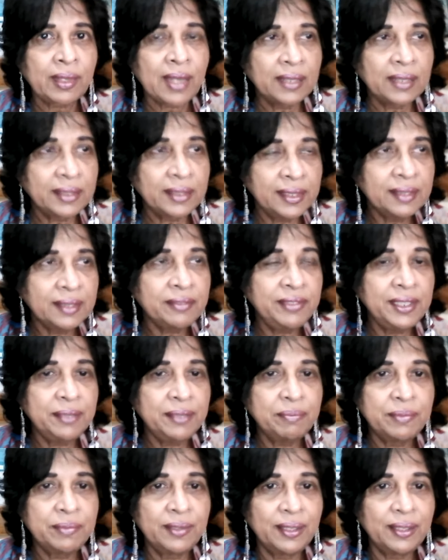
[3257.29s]
I think
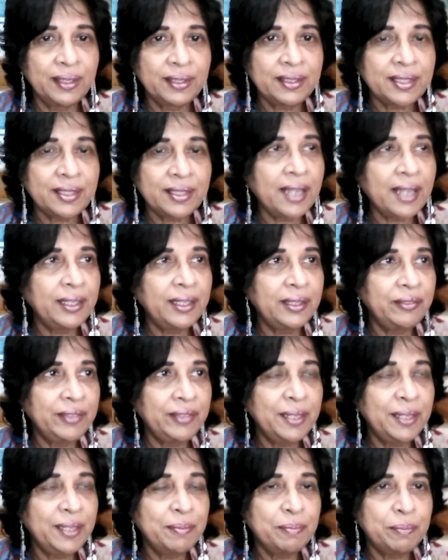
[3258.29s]

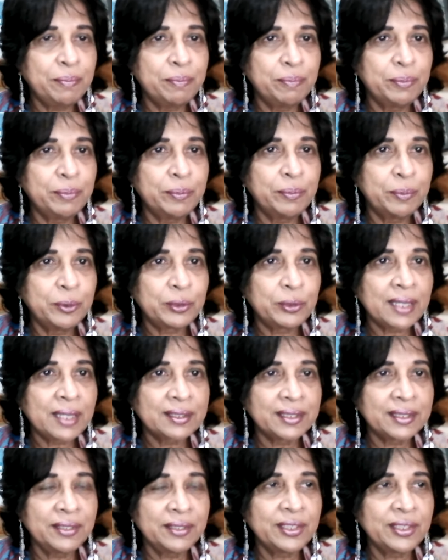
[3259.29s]
we put
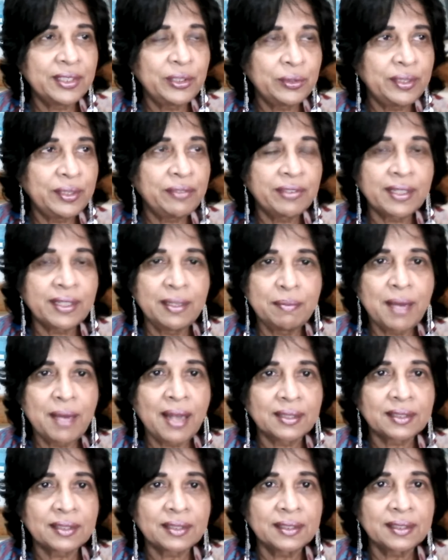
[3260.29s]
ourselves into different
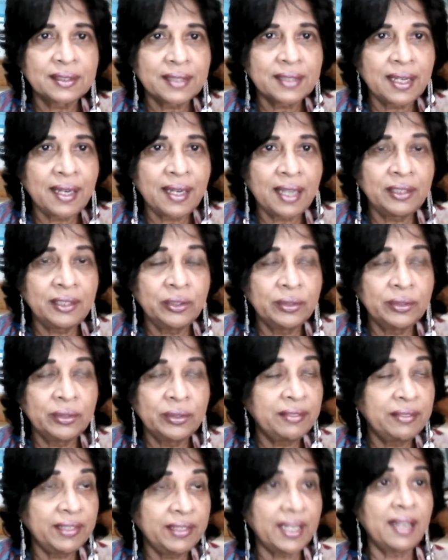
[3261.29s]
baskets, and I don't
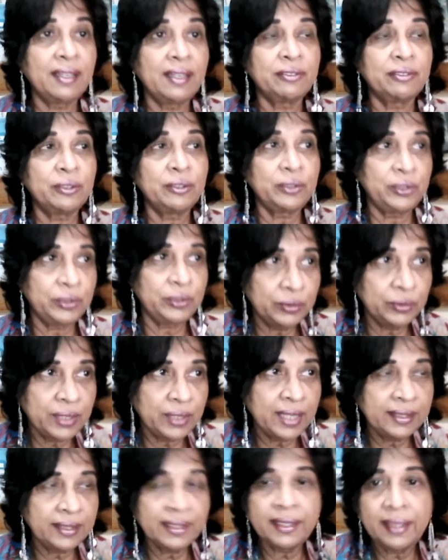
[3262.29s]
think we can afford to do
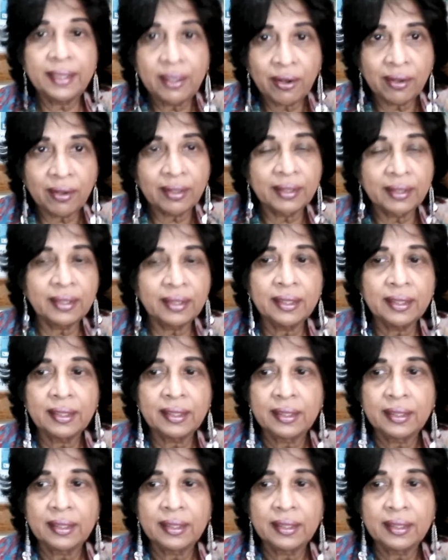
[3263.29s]
that any longer.